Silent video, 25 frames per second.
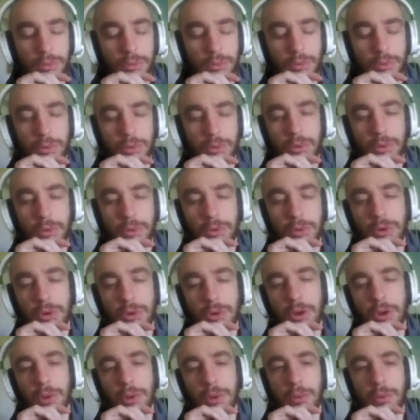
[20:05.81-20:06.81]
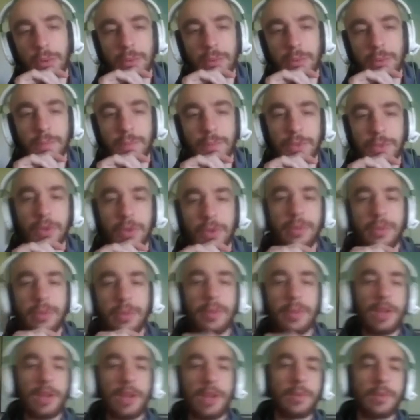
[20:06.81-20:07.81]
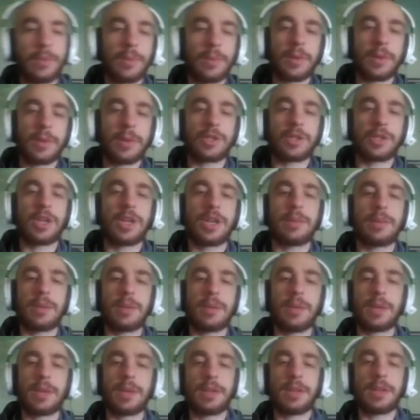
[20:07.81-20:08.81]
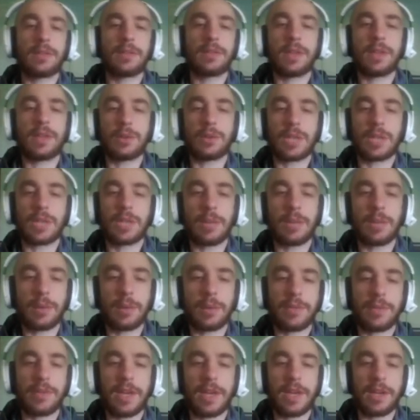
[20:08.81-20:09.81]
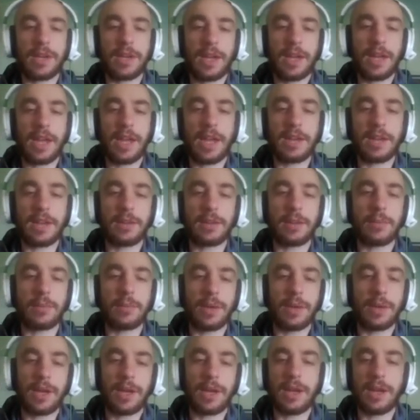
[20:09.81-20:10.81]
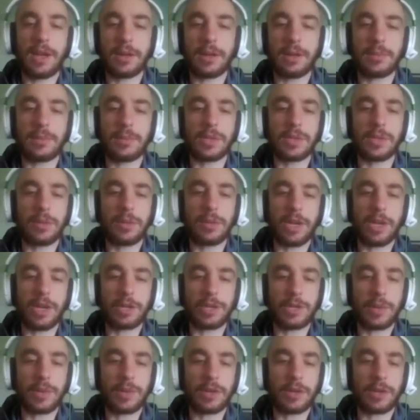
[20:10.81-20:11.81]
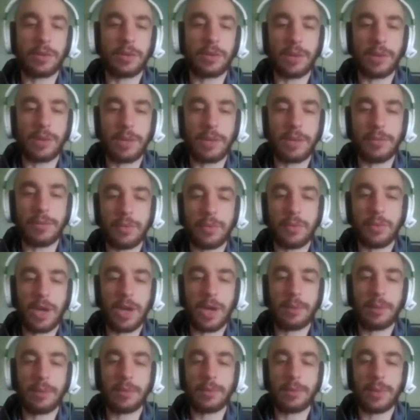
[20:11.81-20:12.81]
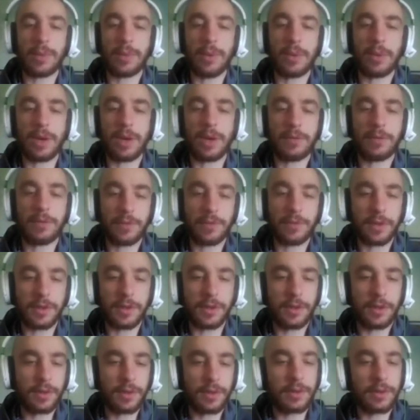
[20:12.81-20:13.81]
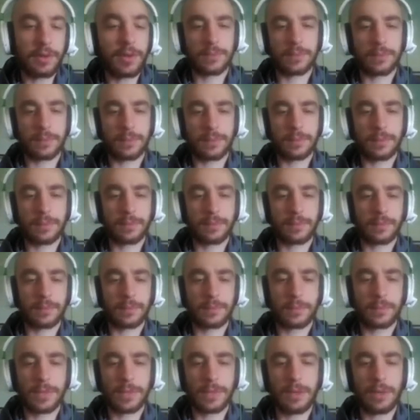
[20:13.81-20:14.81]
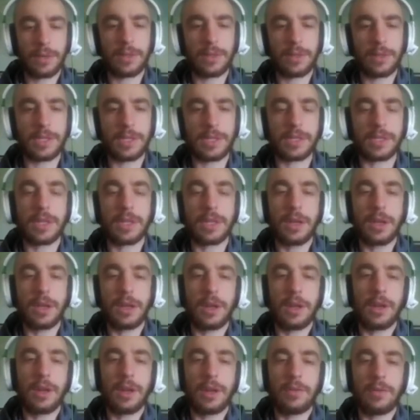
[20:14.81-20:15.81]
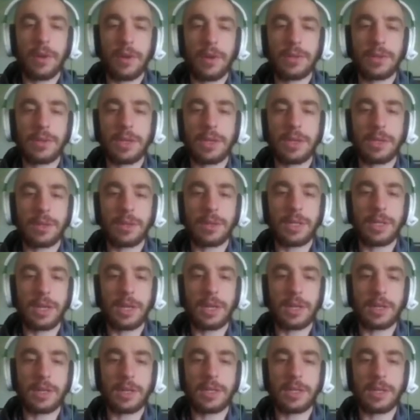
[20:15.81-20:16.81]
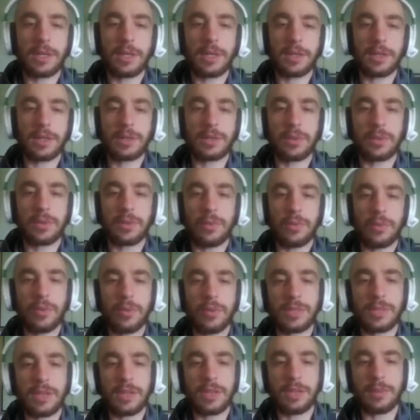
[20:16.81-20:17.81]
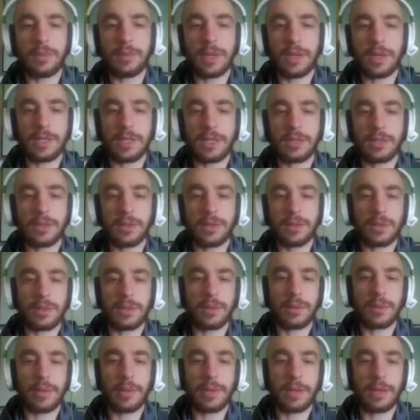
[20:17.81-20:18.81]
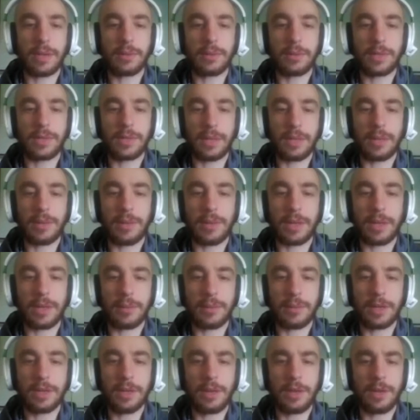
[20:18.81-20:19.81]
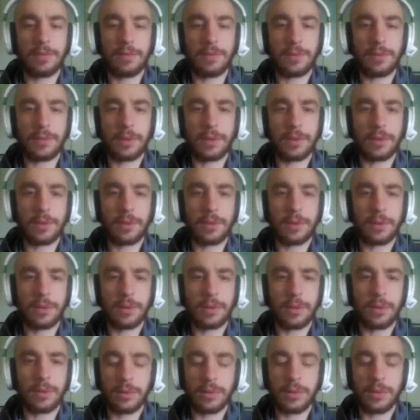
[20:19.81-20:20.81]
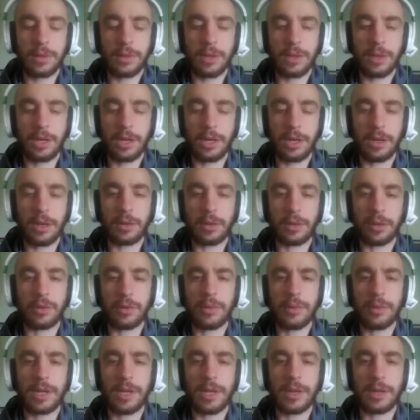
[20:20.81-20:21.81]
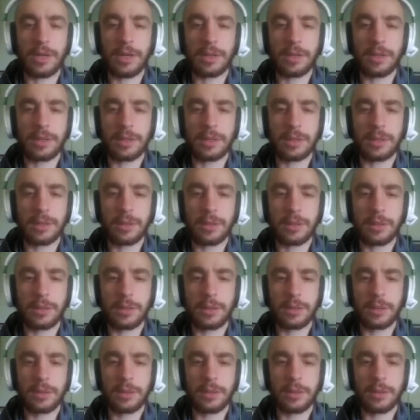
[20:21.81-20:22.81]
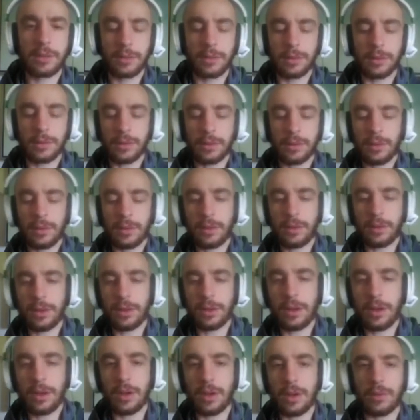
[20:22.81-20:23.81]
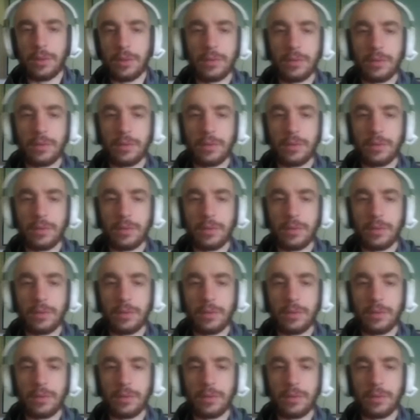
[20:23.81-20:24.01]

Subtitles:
No. Norman may have betrayed me, but I didn't think he was capable of that. I hated him. I hated him so much, but I couldn't blame what happened to my wife. Oh, what's this? If I was guilty, I could take this to a warm, safe place and do something about it. Did I pick up the knife? It'll incriminate us. No.